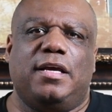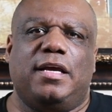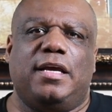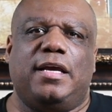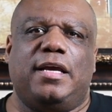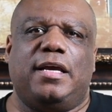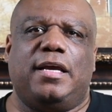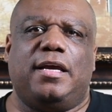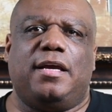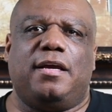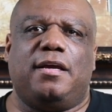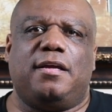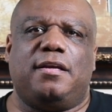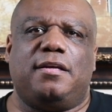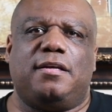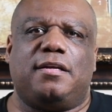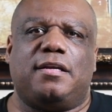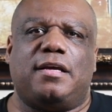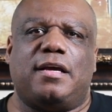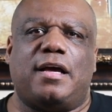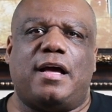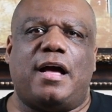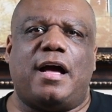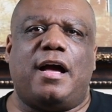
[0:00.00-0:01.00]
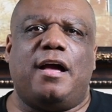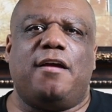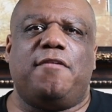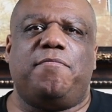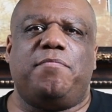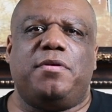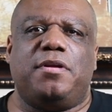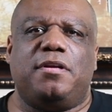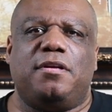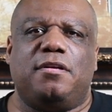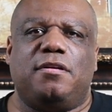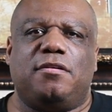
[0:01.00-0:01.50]
And I've
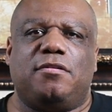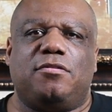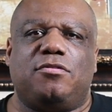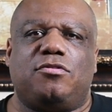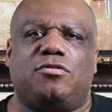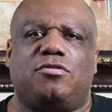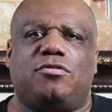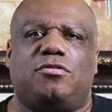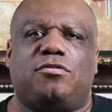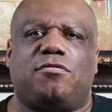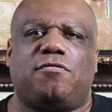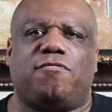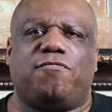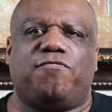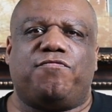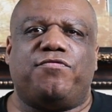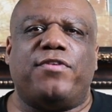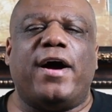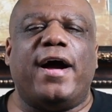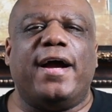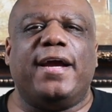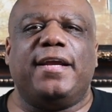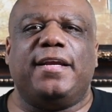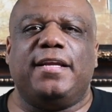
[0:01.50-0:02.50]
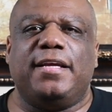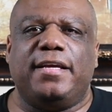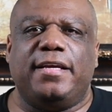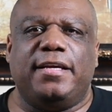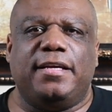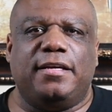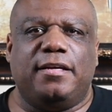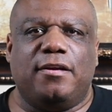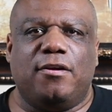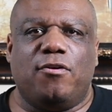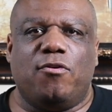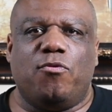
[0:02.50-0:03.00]
been
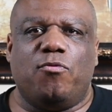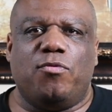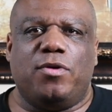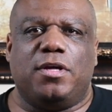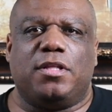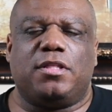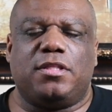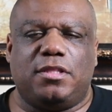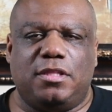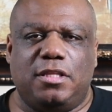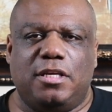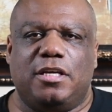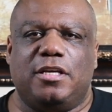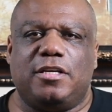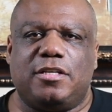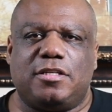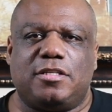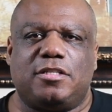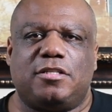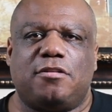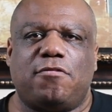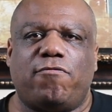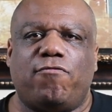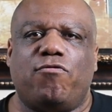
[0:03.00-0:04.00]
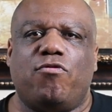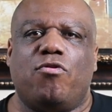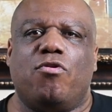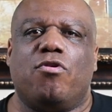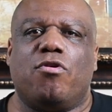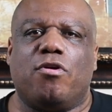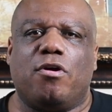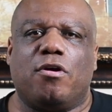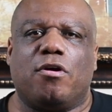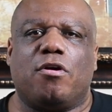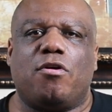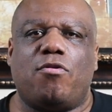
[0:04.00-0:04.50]
fighting with this
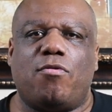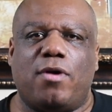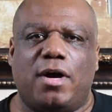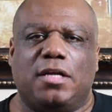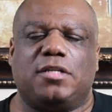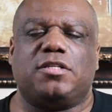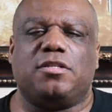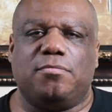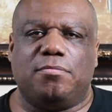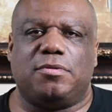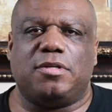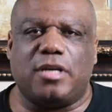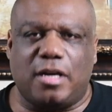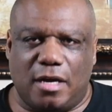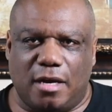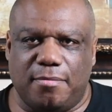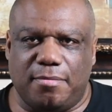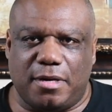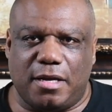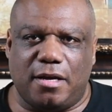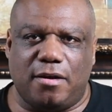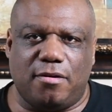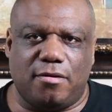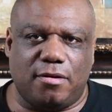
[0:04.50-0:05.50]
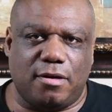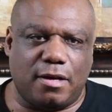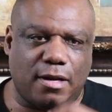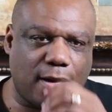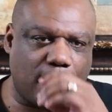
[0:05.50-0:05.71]
for quite some time now.